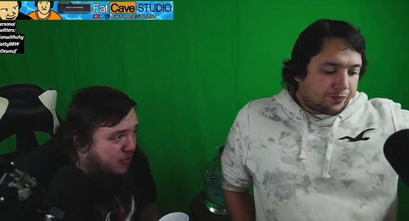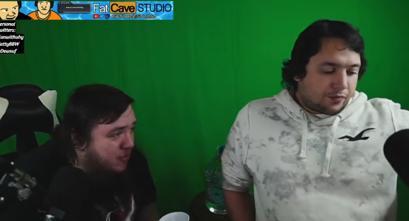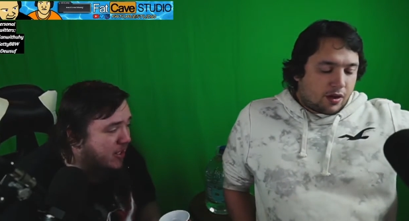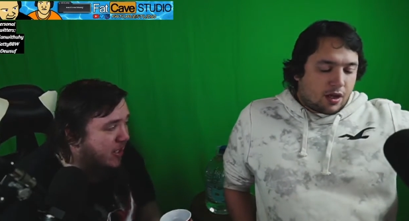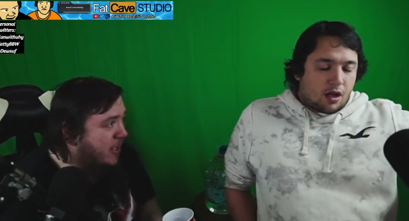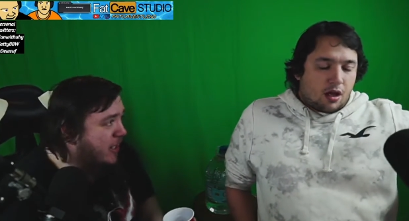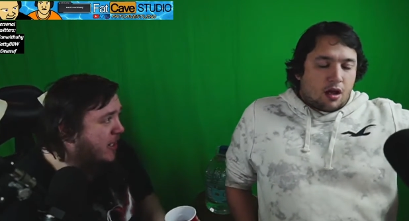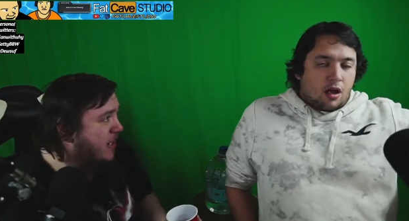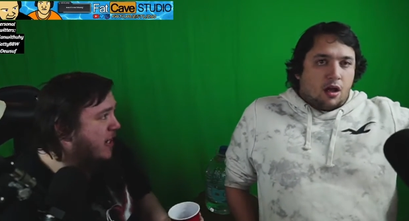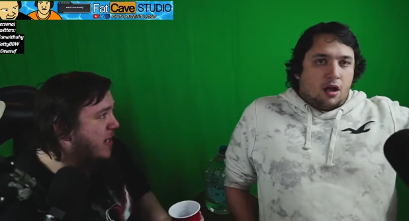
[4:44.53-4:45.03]
Speaker 1: just
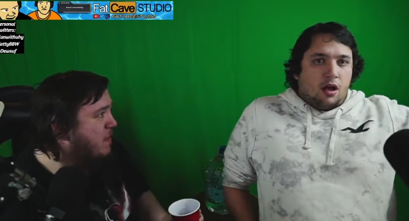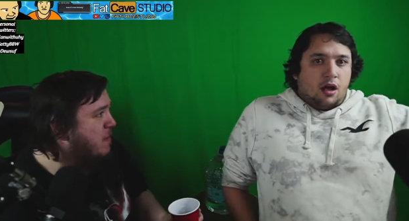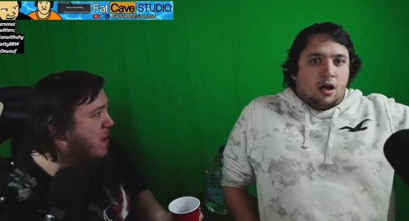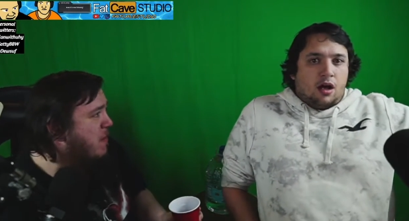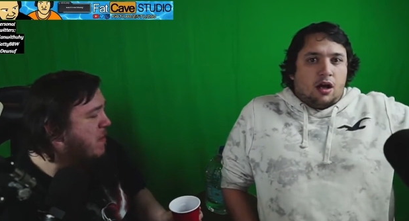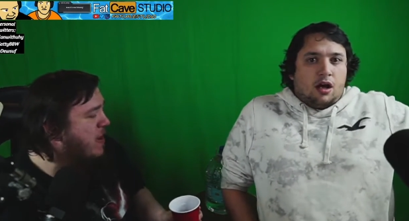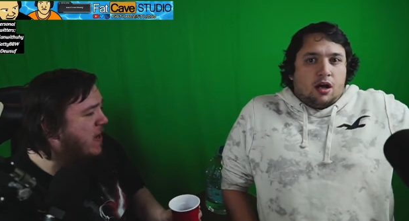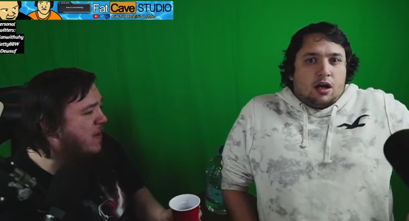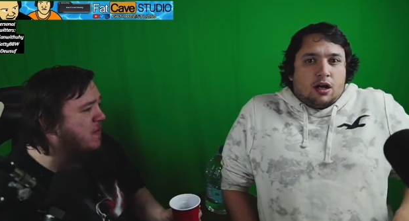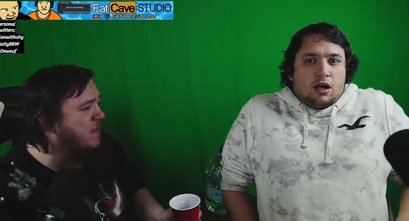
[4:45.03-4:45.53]
trying to get it out of
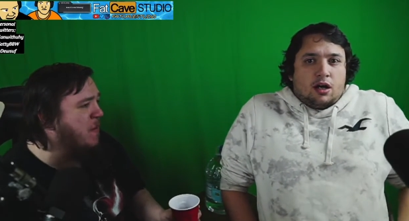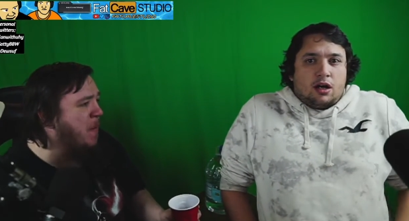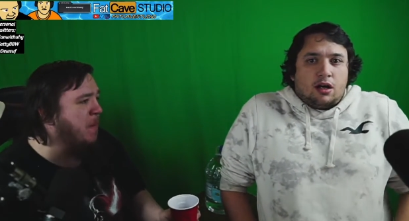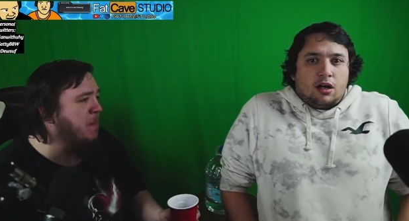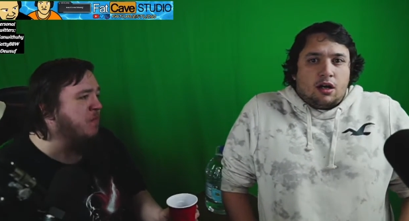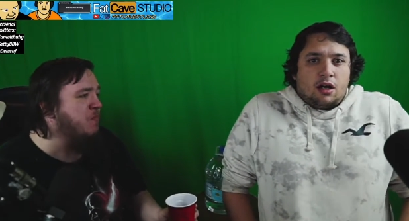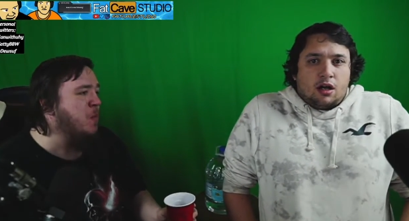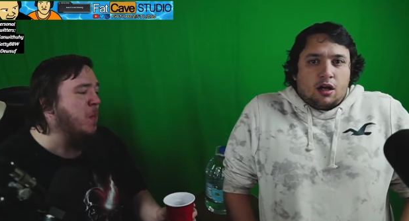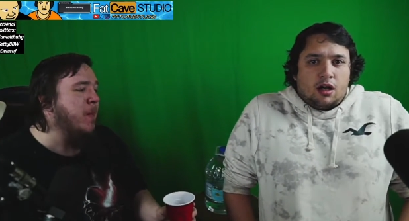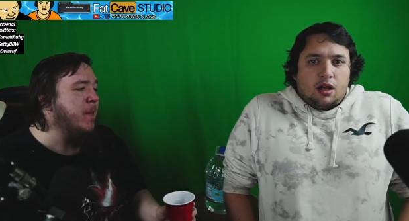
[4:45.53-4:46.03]
my mouth.
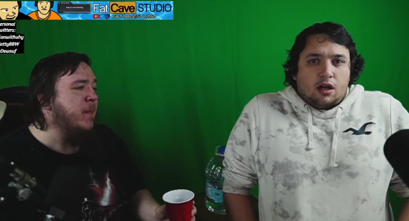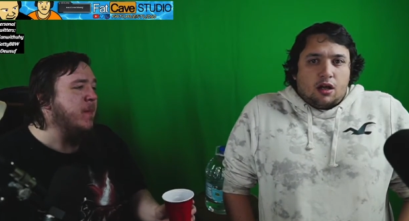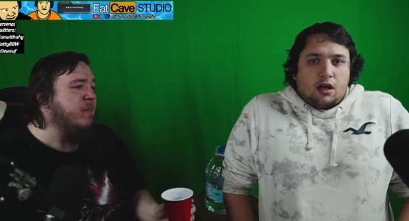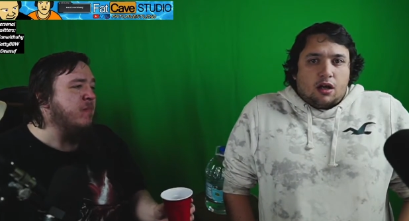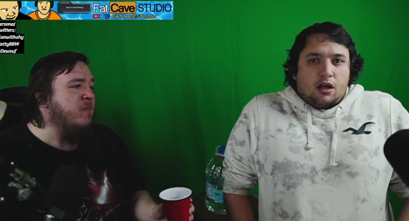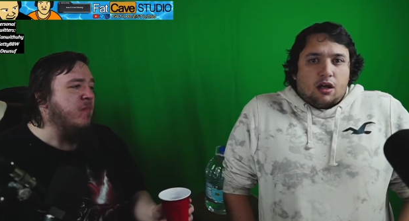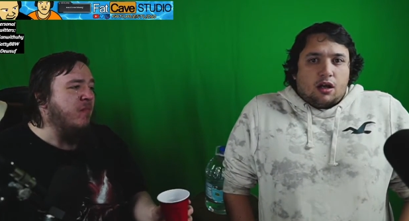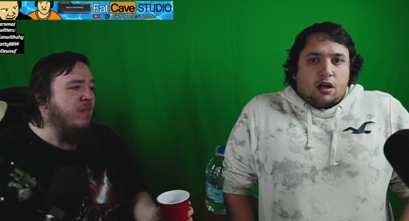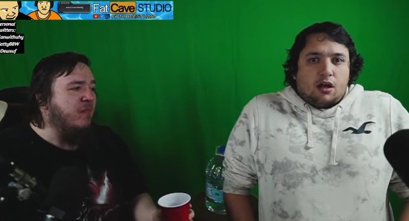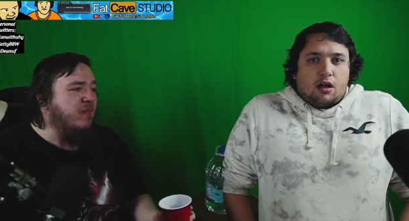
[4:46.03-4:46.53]

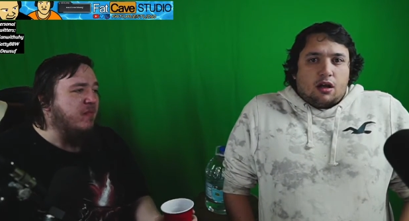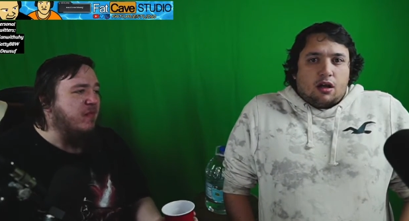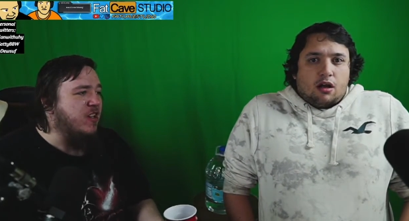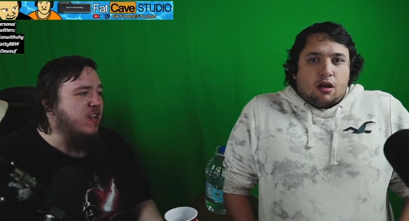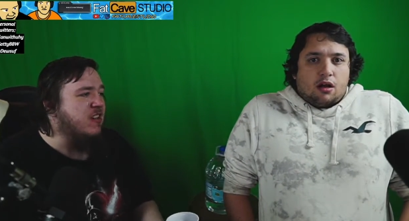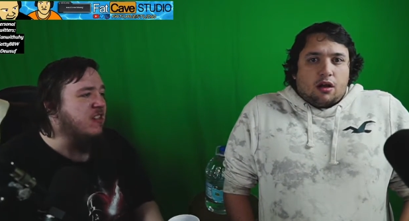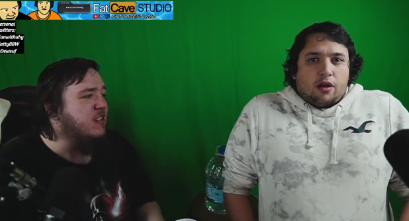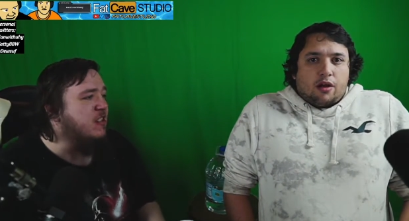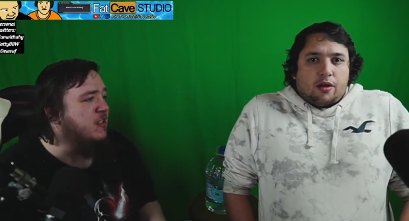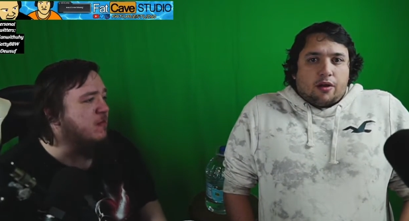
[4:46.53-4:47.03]

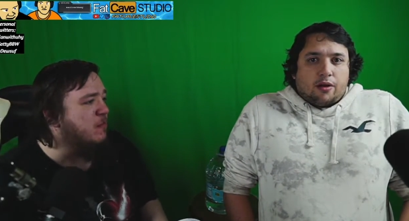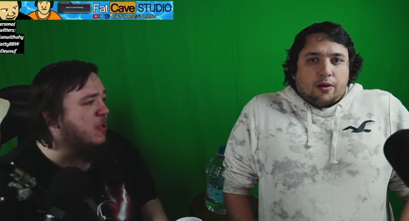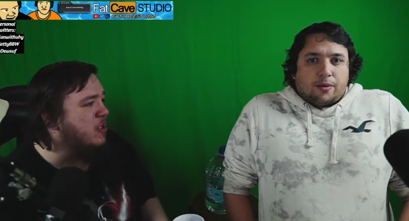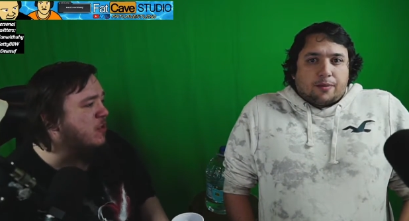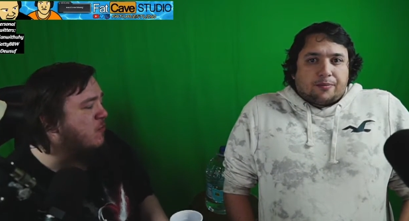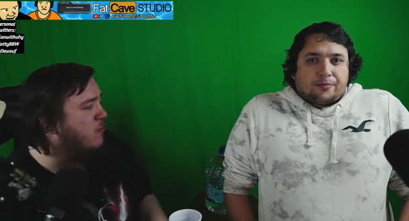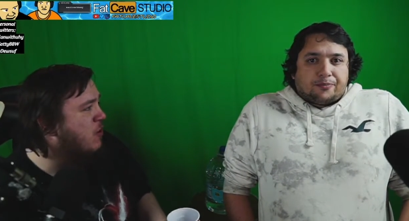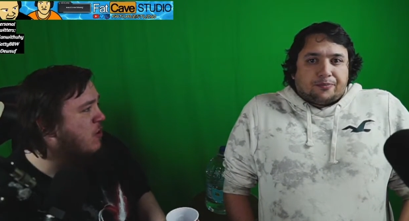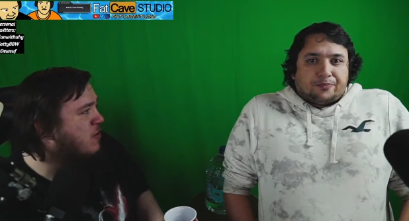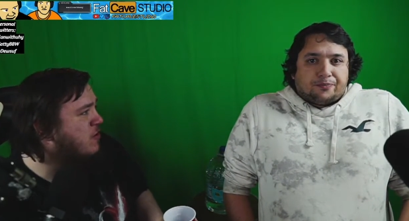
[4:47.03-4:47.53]
This is
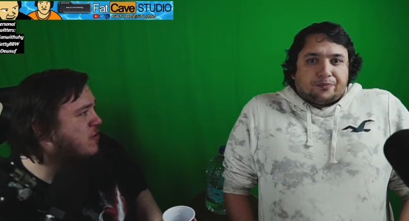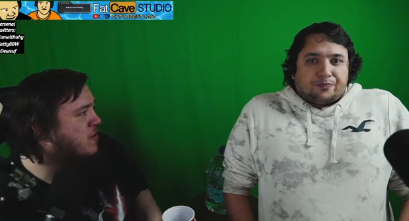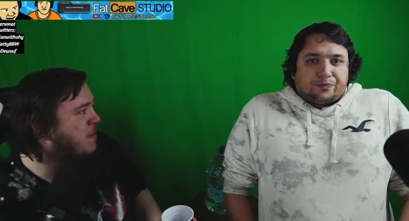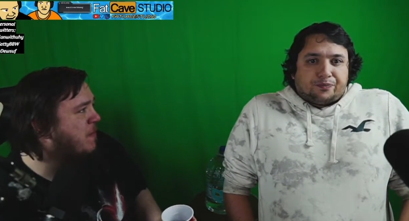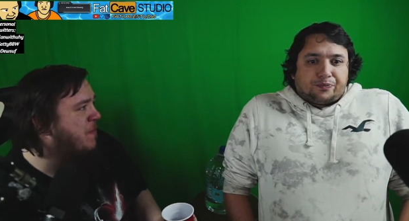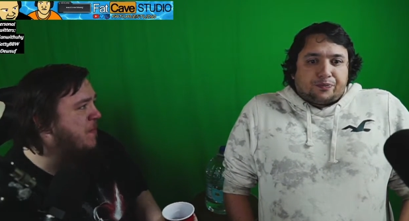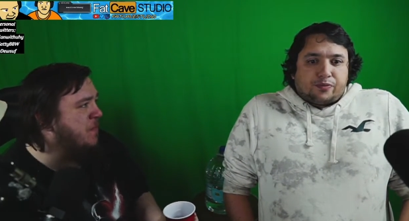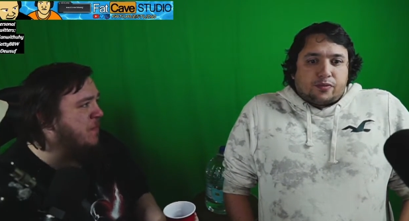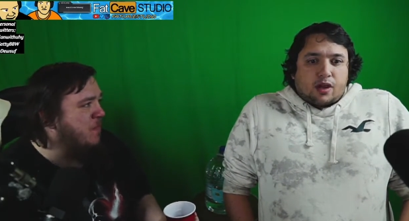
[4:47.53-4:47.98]
much worse.